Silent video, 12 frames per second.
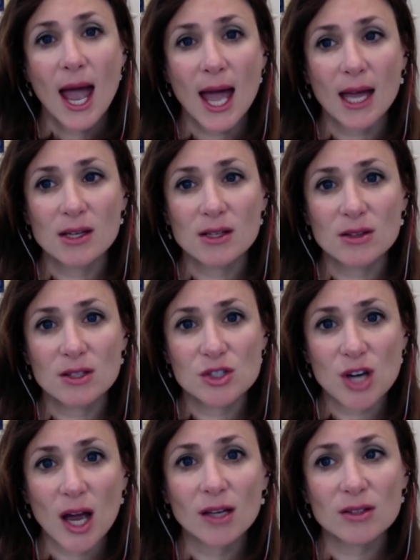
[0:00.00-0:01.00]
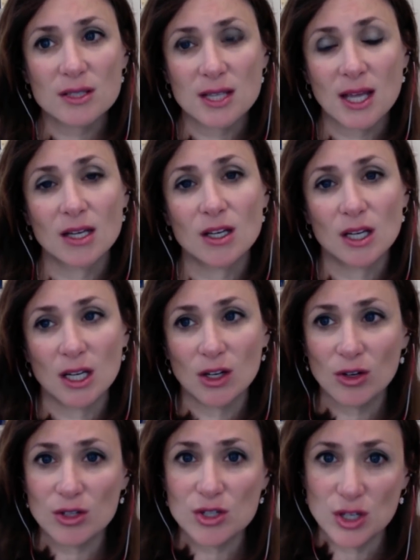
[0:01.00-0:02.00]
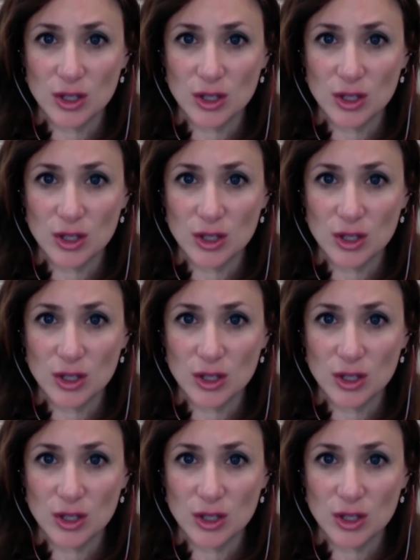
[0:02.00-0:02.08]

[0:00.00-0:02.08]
And the child is then encouraged